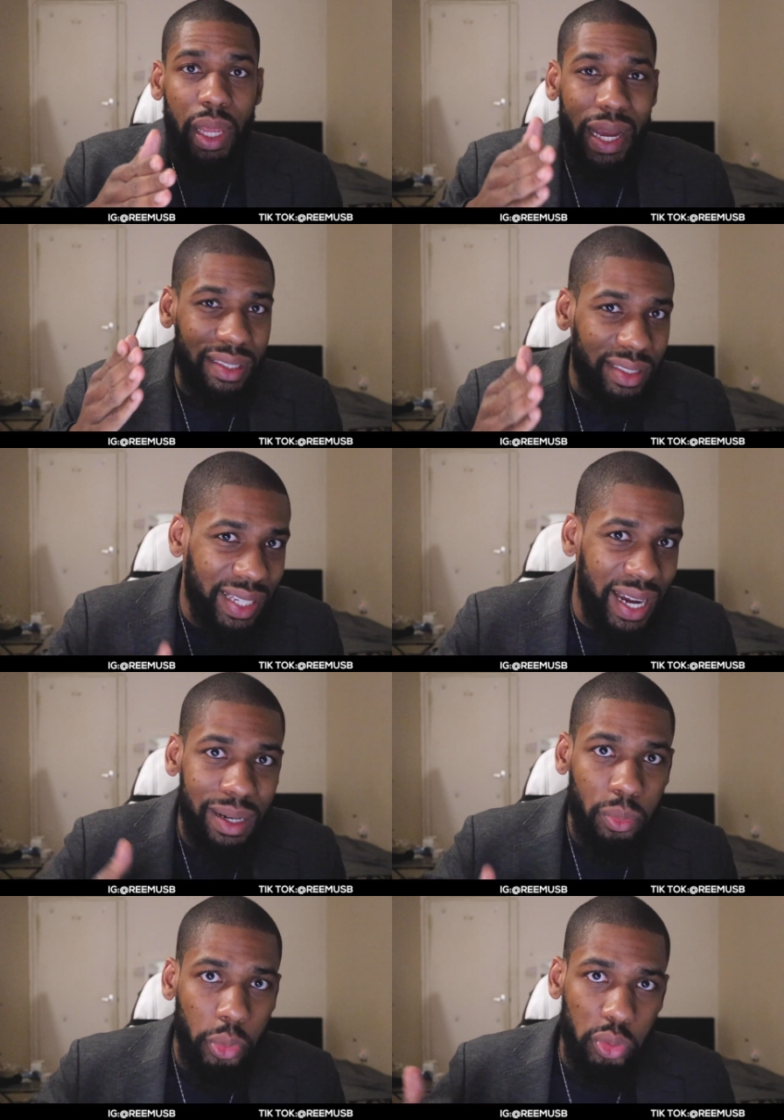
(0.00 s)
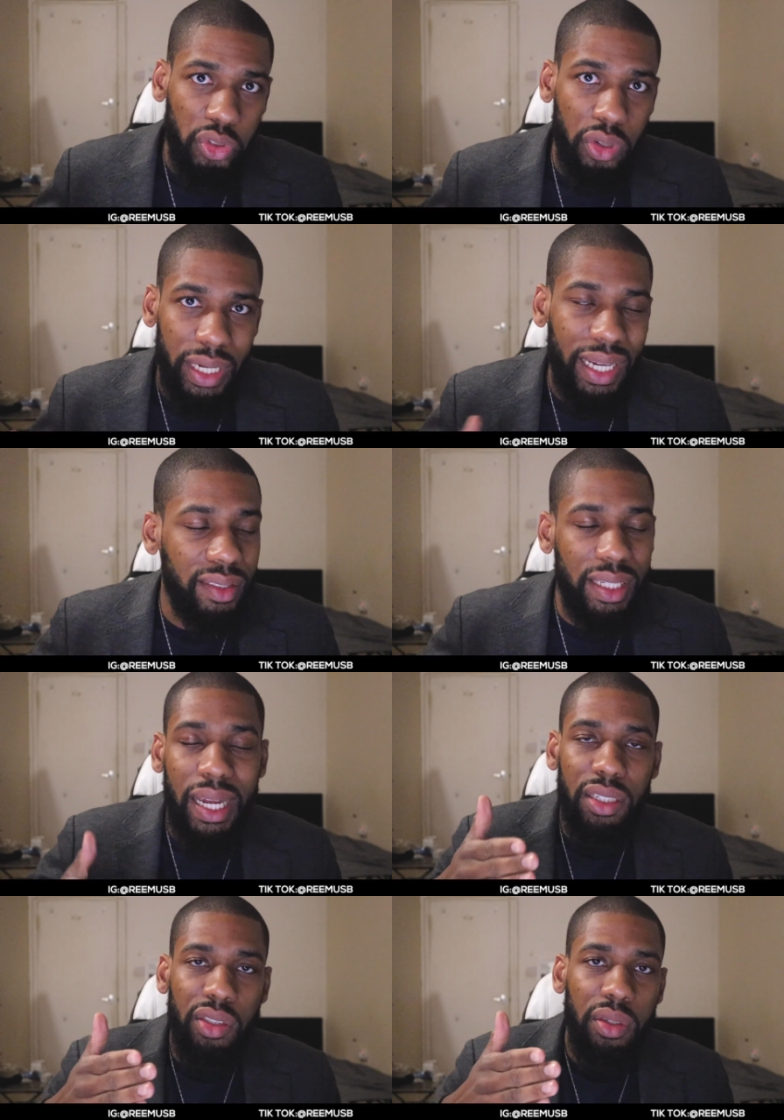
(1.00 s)
as time goes on, as he
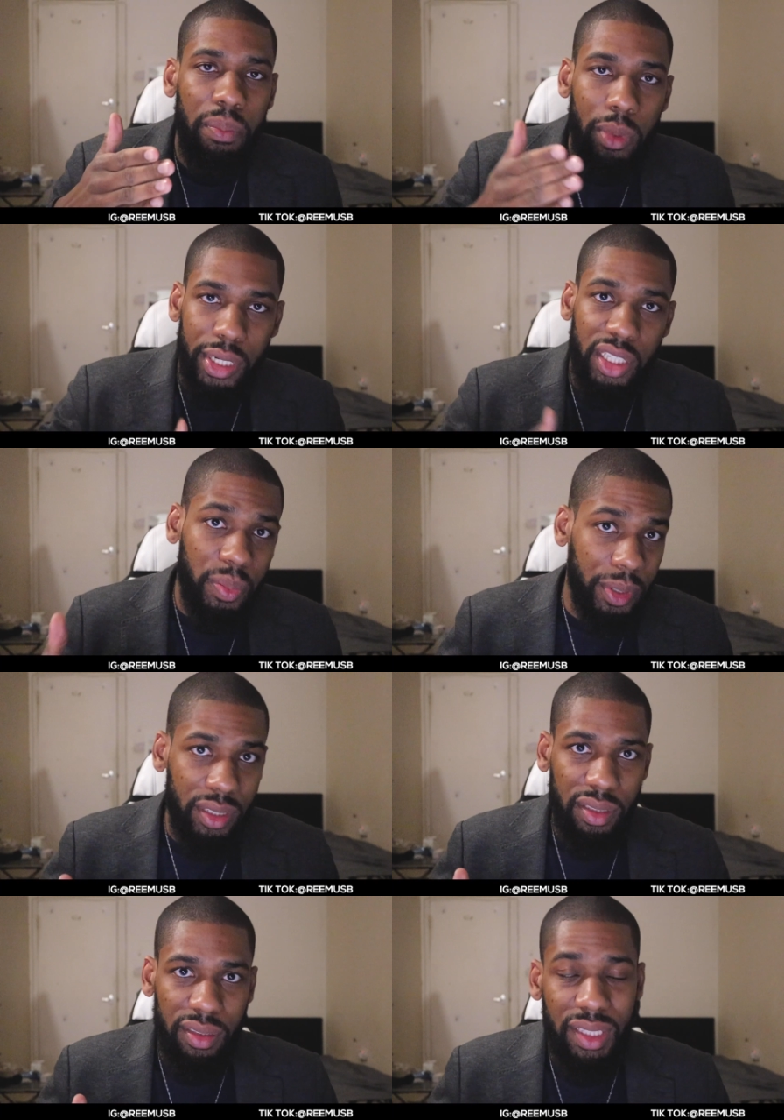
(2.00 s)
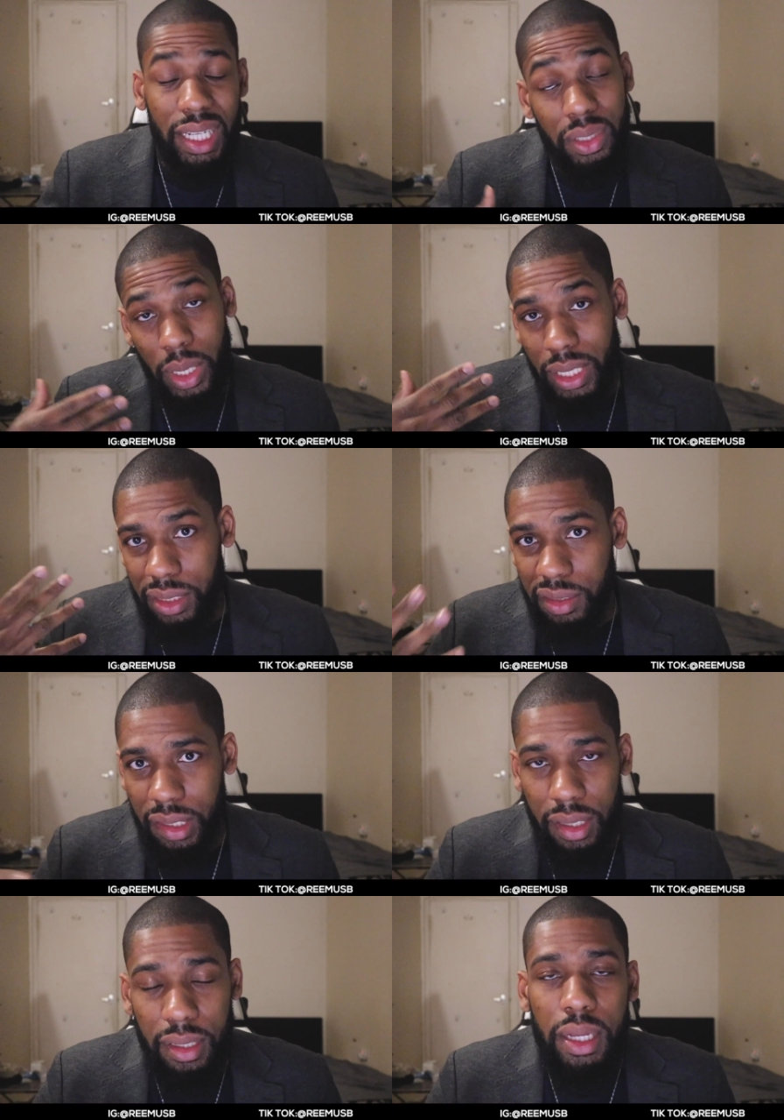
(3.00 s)
gains more experiences. That's why they
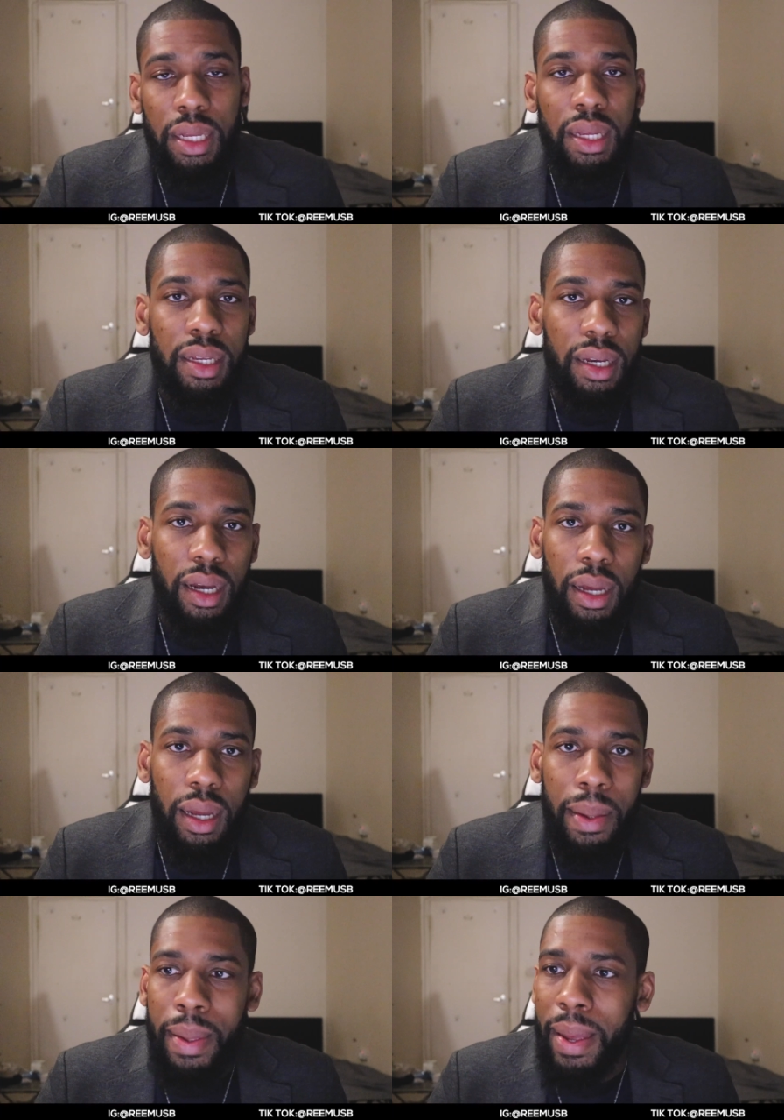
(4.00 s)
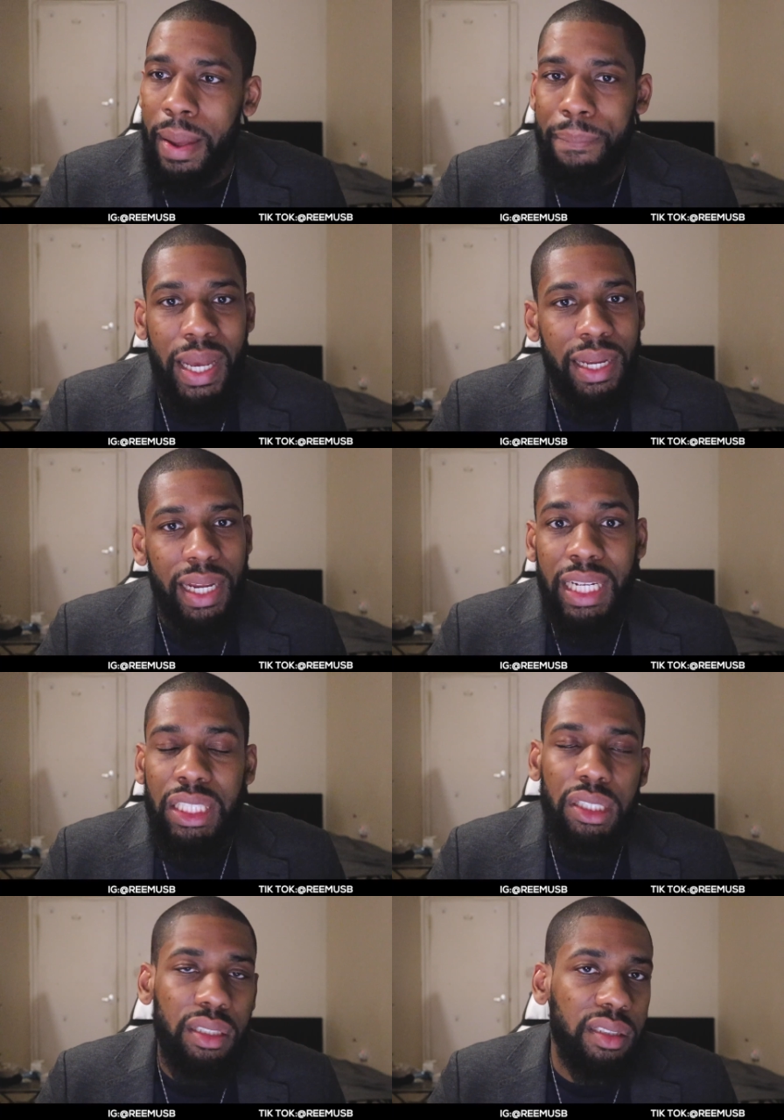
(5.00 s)
say uh, a, a man
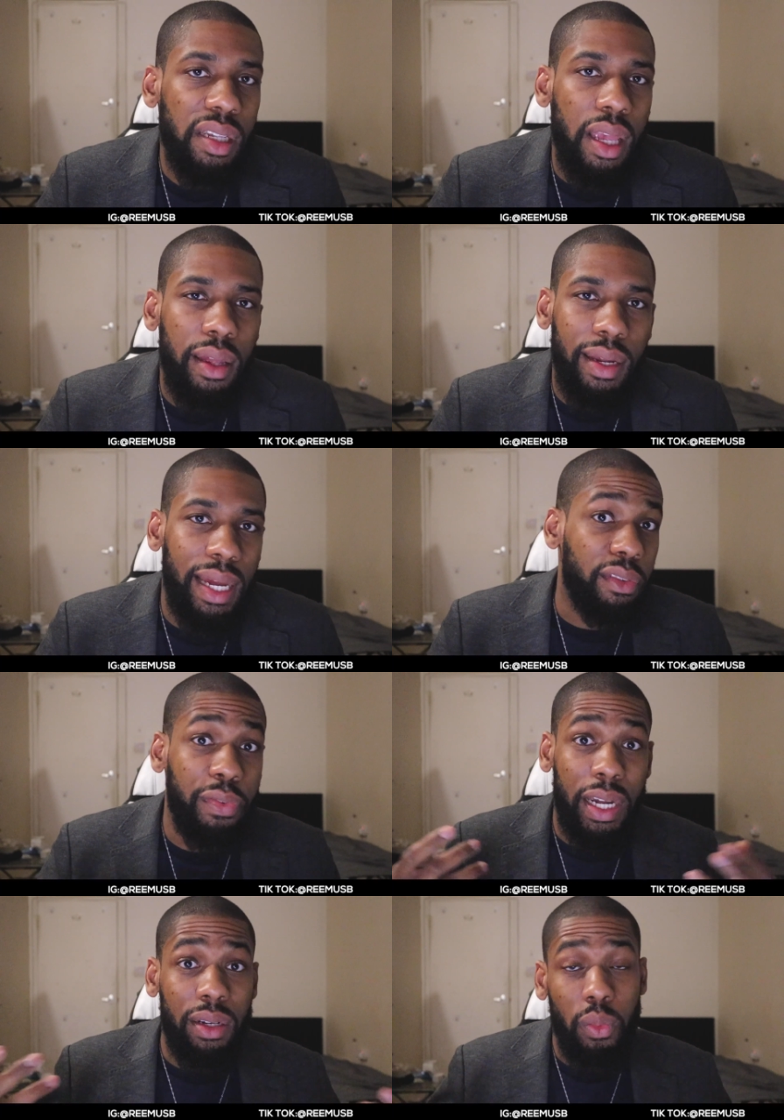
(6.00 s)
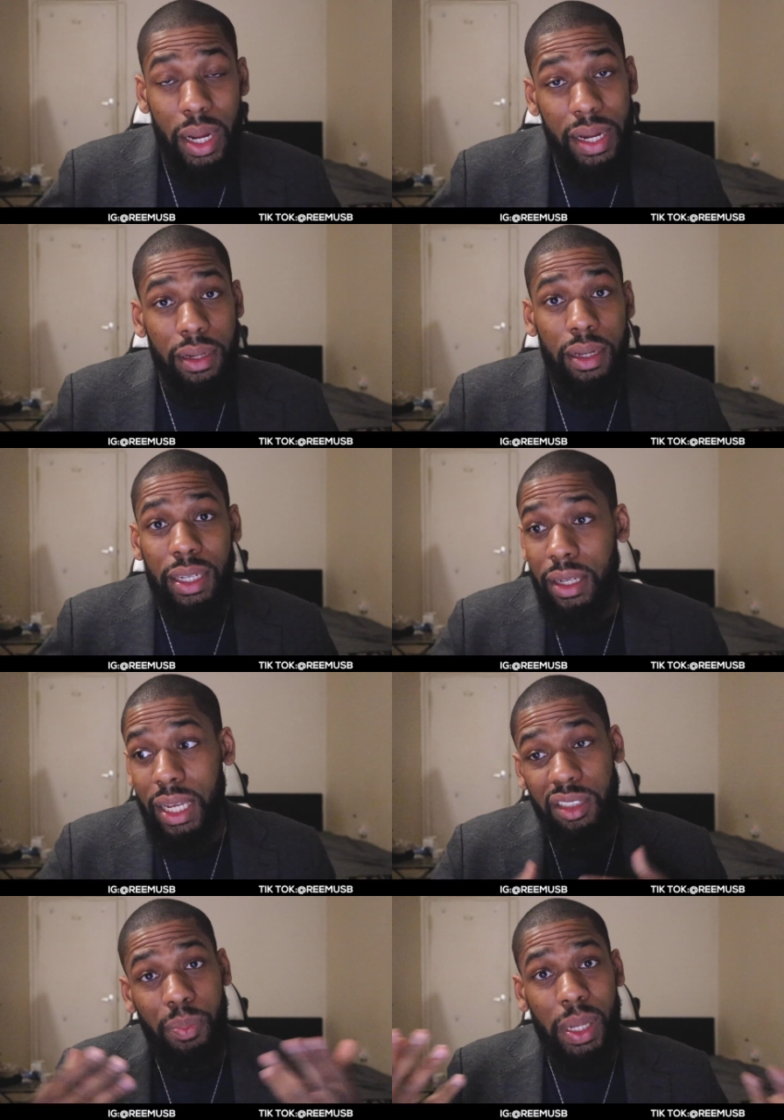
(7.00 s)
ages like fine wine. He
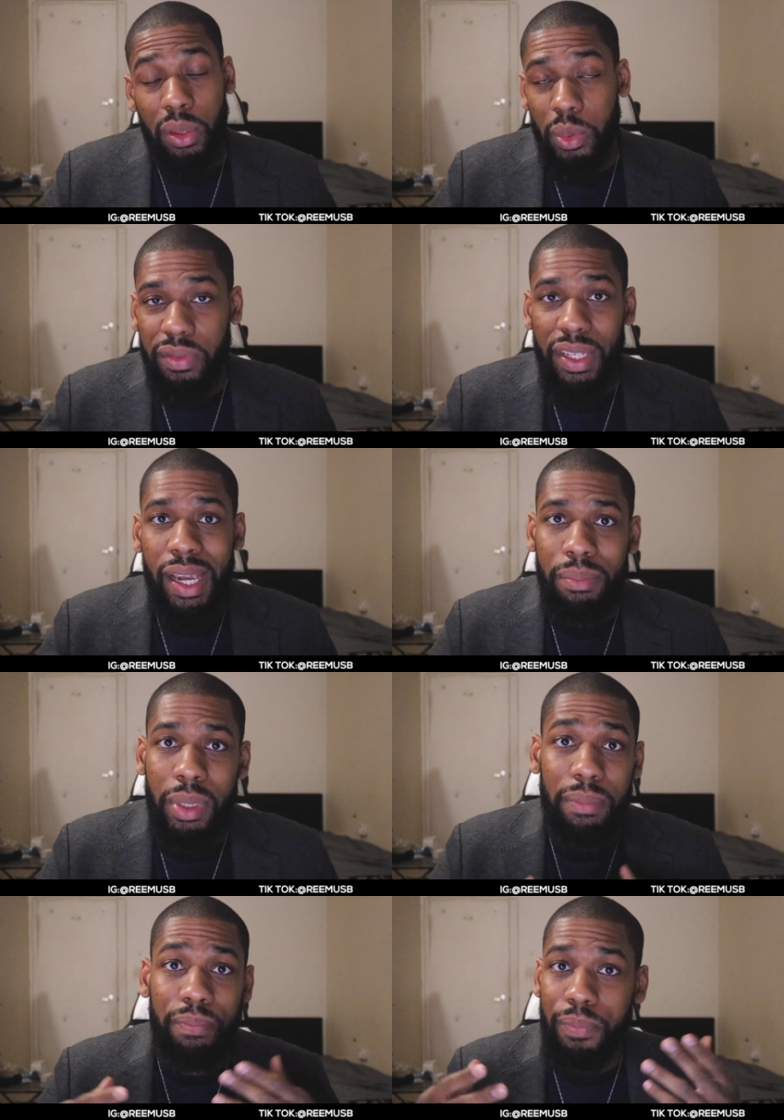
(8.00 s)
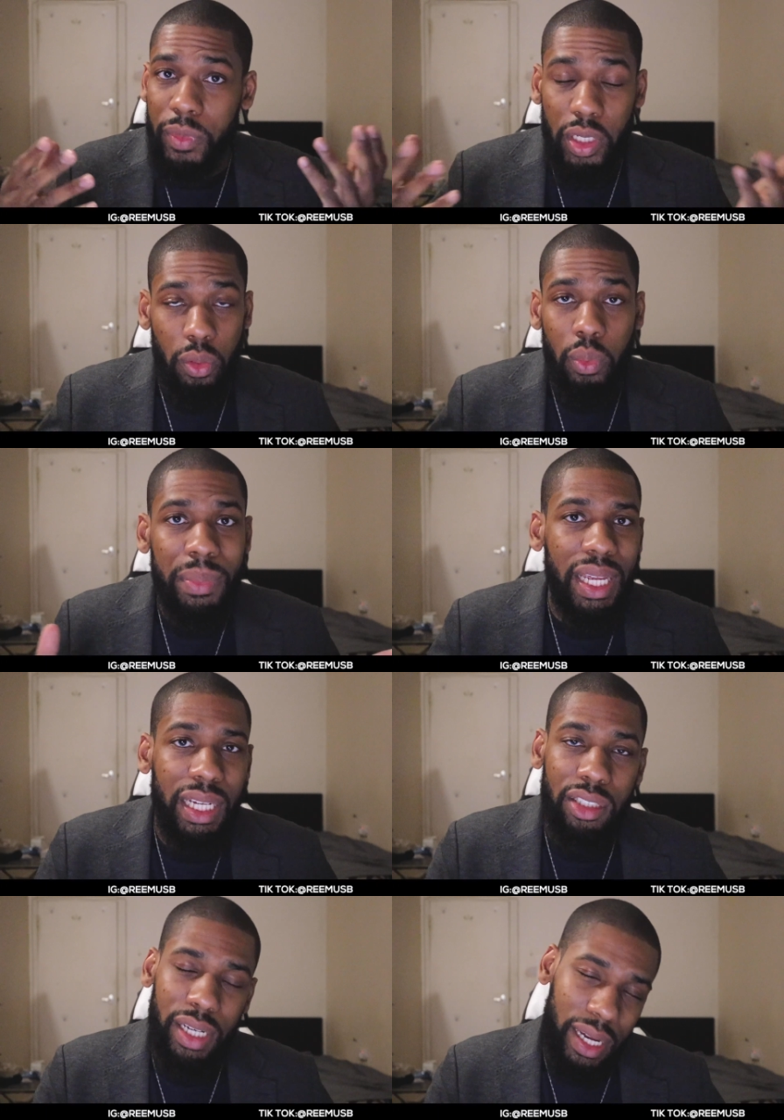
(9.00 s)
gets better with time, but you know, women
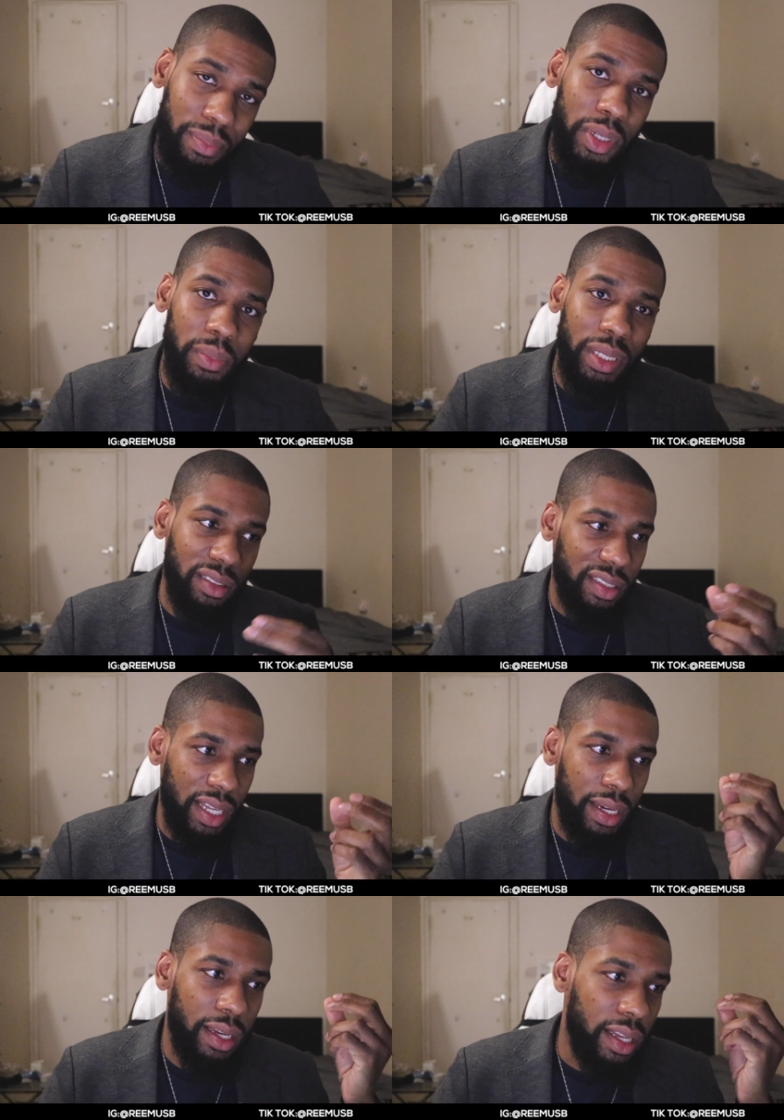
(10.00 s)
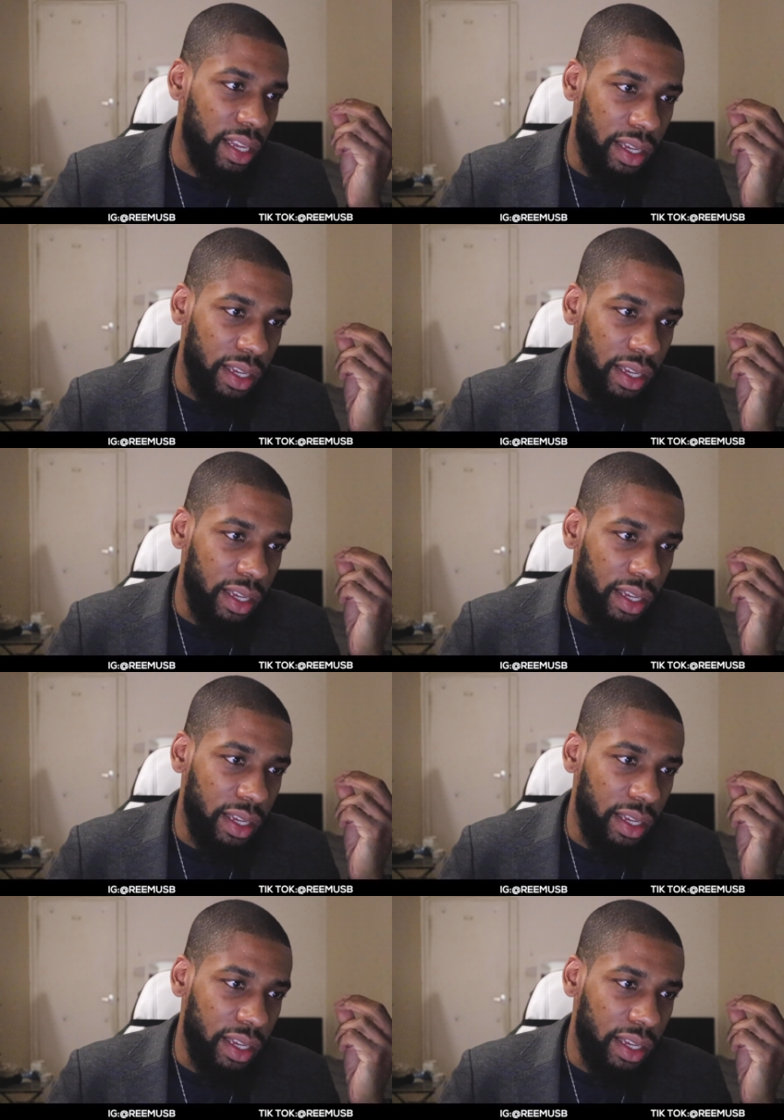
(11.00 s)
age like milk because their,